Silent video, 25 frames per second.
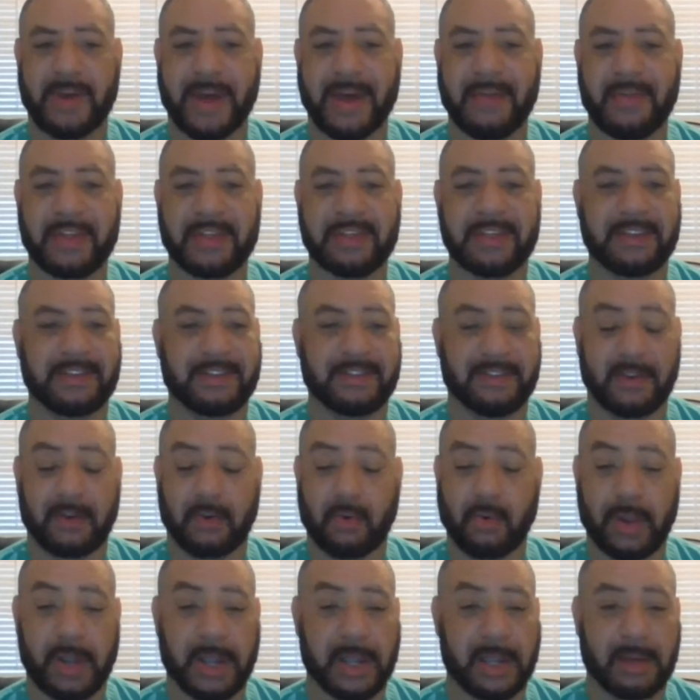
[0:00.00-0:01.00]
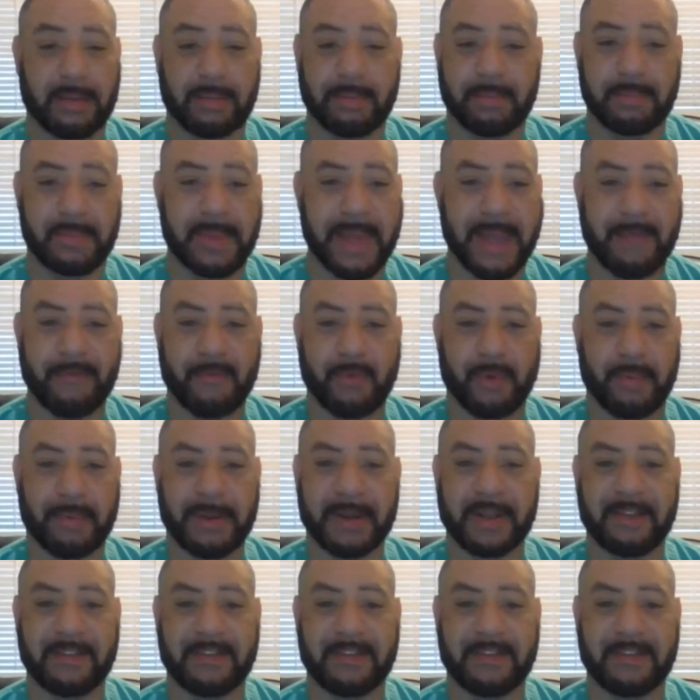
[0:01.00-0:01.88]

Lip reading: So I think this is a great platform,